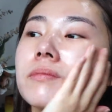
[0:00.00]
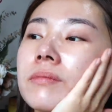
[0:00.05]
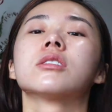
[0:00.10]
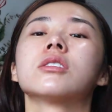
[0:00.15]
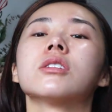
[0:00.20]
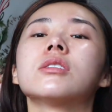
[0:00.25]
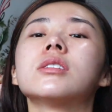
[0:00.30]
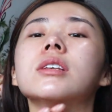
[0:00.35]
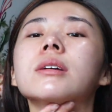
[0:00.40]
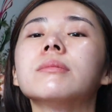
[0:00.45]

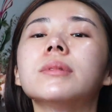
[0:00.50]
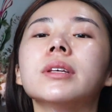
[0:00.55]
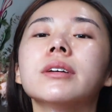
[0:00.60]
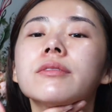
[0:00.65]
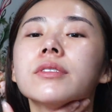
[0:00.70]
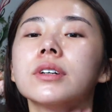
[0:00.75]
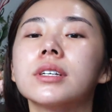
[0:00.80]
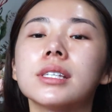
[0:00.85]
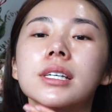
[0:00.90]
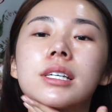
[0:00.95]
So same
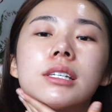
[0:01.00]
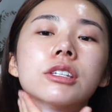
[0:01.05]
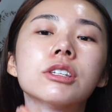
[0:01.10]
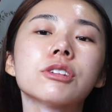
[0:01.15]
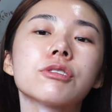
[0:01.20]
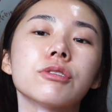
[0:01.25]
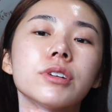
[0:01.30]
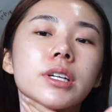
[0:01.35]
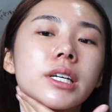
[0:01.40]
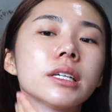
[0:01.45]
thing for
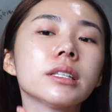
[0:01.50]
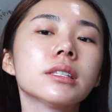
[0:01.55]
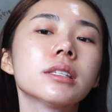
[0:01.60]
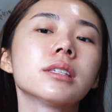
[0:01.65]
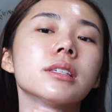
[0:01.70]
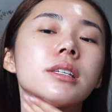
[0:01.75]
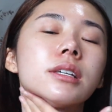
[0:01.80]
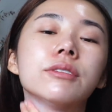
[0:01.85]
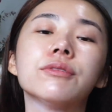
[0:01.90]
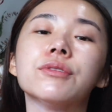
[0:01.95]

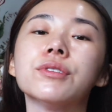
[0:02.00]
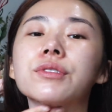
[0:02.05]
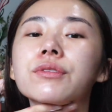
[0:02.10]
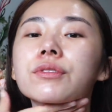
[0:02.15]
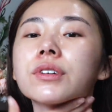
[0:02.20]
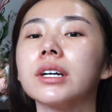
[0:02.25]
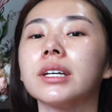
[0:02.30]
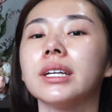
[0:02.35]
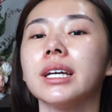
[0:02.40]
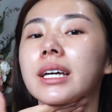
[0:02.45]
sunscreens. If
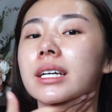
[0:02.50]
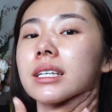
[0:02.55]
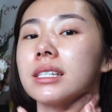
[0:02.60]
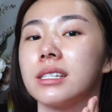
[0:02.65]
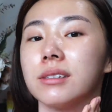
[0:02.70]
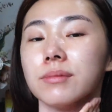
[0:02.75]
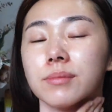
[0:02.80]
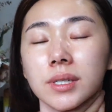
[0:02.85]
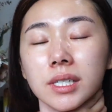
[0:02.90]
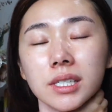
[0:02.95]
you've got
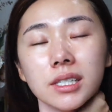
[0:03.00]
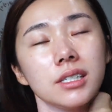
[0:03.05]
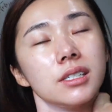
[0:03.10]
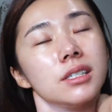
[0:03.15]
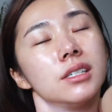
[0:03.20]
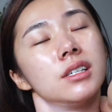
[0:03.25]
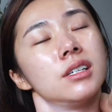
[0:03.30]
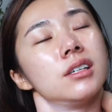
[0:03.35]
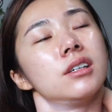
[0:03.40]
eczema